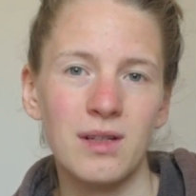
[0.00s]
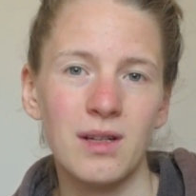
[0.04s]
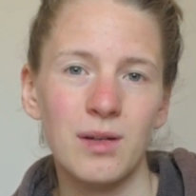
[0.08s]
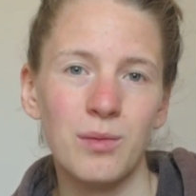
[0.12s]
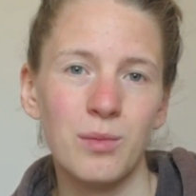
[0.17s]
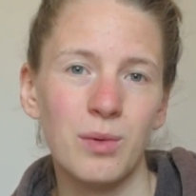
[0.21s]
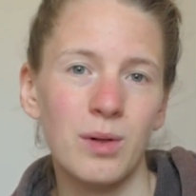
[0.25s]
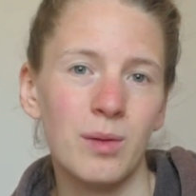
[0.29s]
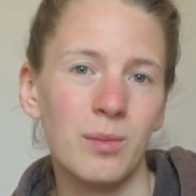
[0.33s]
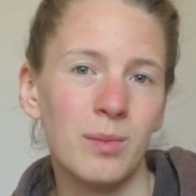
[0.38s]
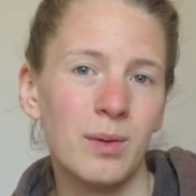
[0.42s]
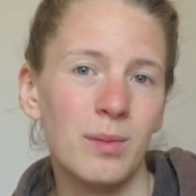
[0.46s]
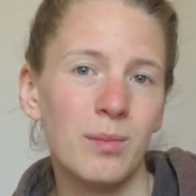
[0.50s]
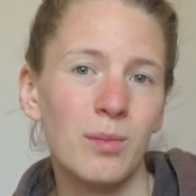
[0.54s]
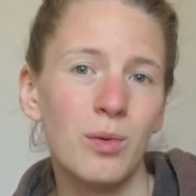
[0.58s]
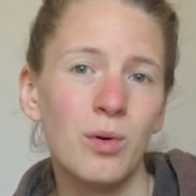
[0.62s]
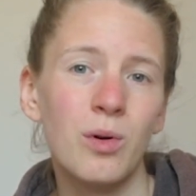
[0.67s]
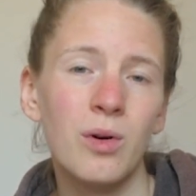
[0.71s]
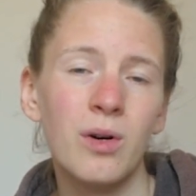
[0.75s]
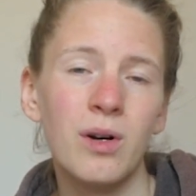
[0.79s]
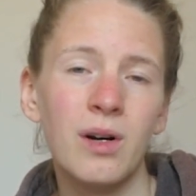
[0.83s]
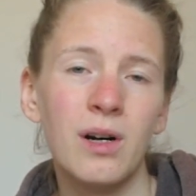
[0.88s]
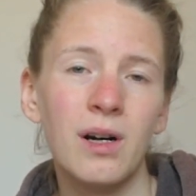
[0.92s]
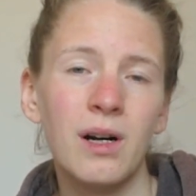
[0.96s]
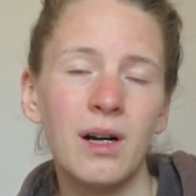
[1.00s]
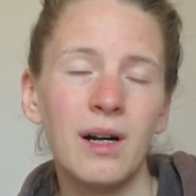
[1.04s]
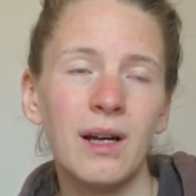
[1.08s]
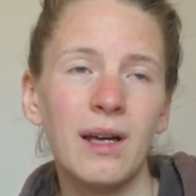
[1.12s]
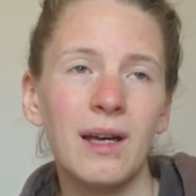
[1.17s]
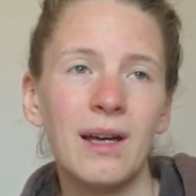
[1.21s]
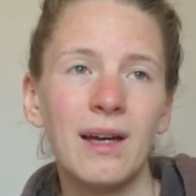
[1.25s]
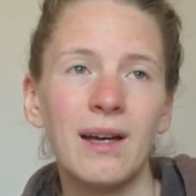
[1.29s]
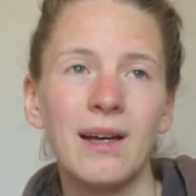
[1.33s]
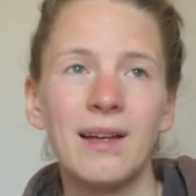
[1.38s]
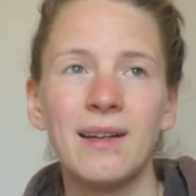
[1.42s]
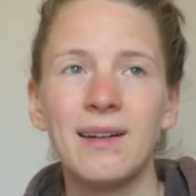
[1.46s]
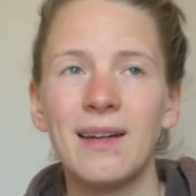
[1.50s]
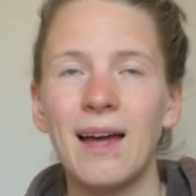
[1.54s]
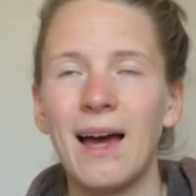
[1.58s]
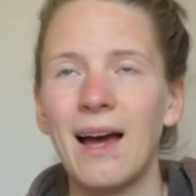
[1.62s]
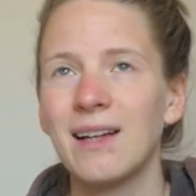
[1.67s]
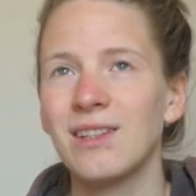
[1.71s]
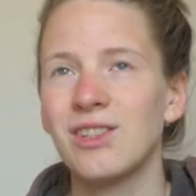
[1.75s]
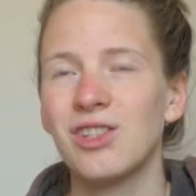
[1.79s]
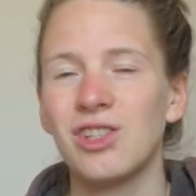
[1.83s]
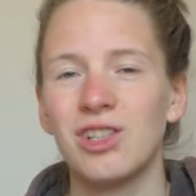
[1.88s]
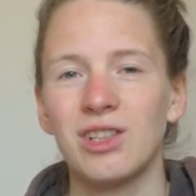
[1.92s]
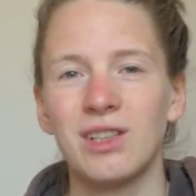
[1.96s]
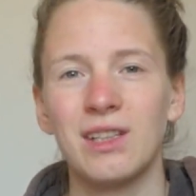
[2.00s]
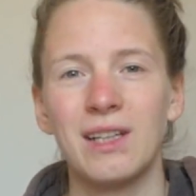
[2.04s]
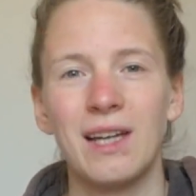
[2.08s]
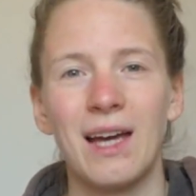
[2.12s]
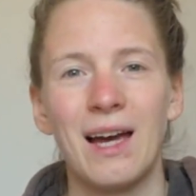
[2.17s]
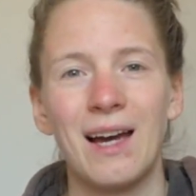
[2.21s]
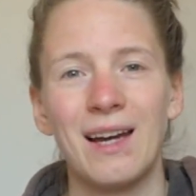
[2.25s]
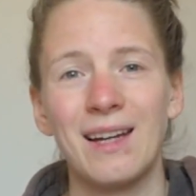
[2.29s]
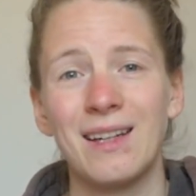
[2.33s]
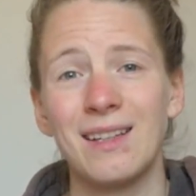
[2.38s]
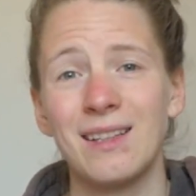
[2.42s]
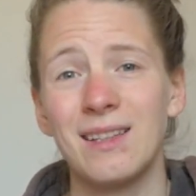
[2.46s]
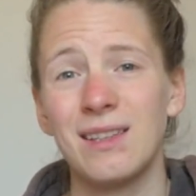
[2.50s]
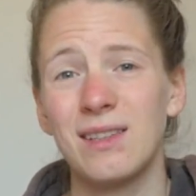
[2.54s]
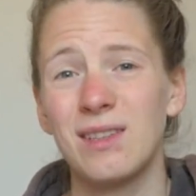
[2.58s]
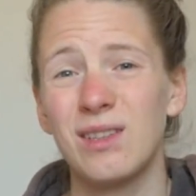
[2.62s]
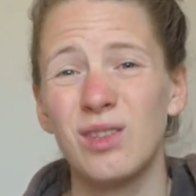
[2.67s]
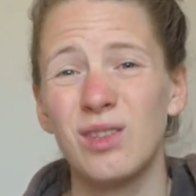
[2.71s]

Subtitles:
it will be more. And actually, I